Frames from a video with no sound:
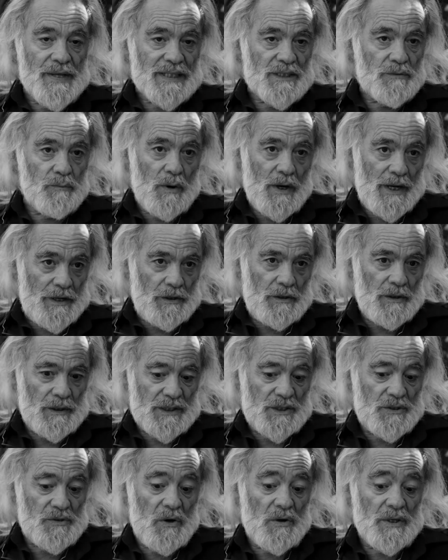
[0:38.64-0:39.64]
that's why you
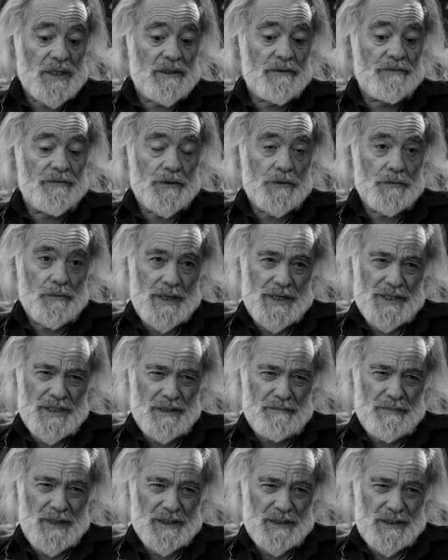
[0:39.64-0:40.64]
got strong
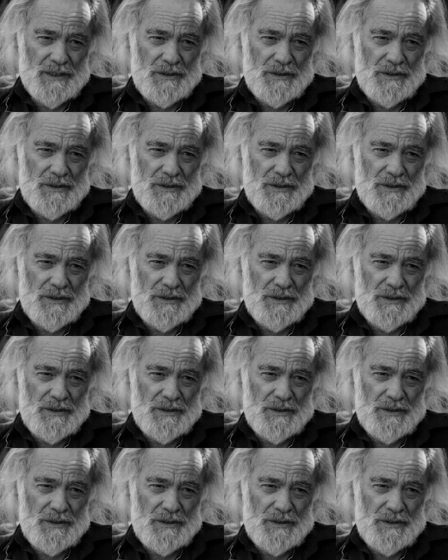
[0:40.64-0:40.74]
individuation amongst